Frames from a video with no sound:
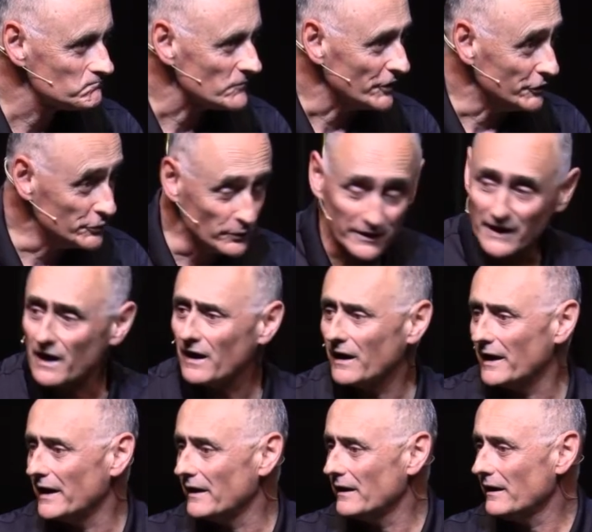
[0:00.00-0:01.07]
You and
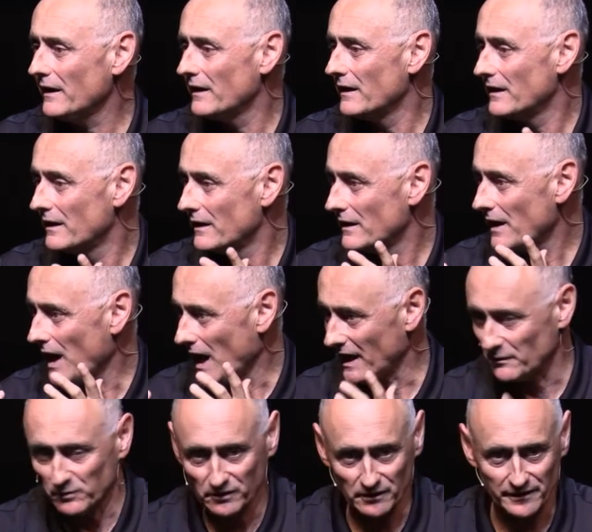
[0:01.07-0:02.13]
I,
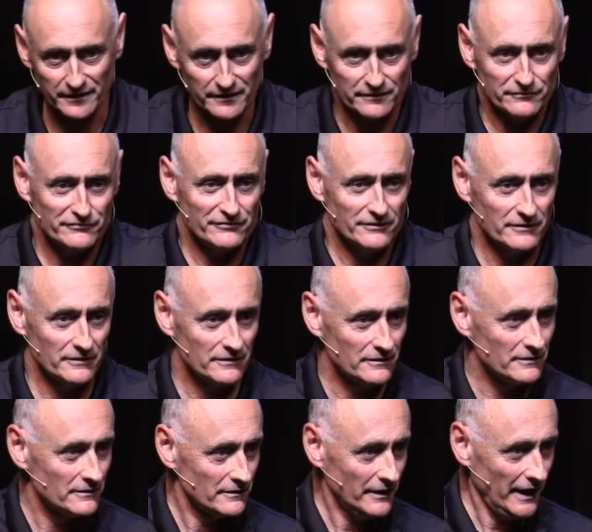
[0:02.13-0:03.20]
I believe,
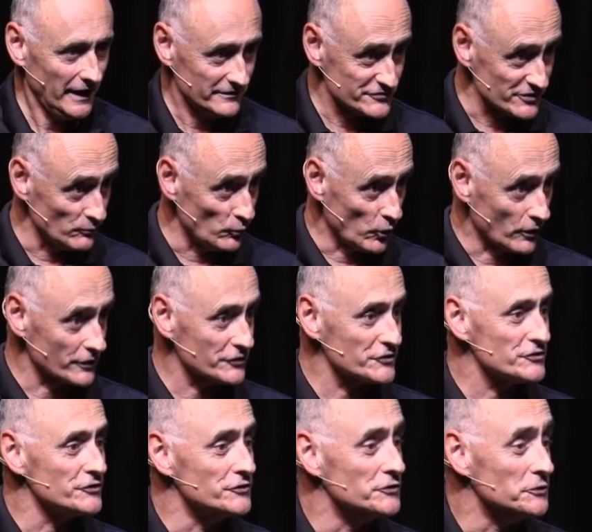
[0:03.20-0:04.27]
have some work
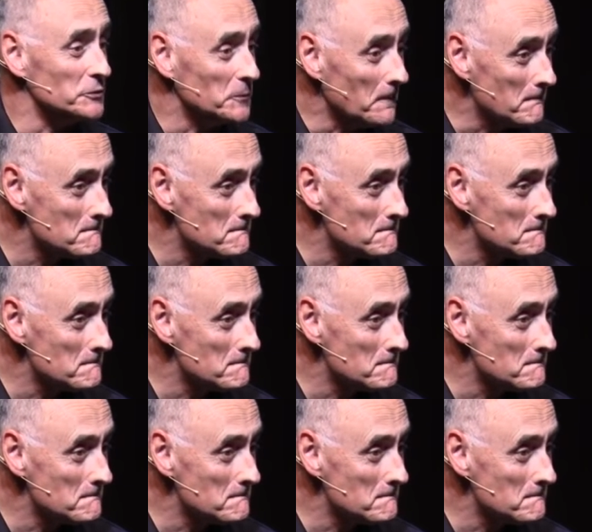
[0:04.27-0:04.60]
to do.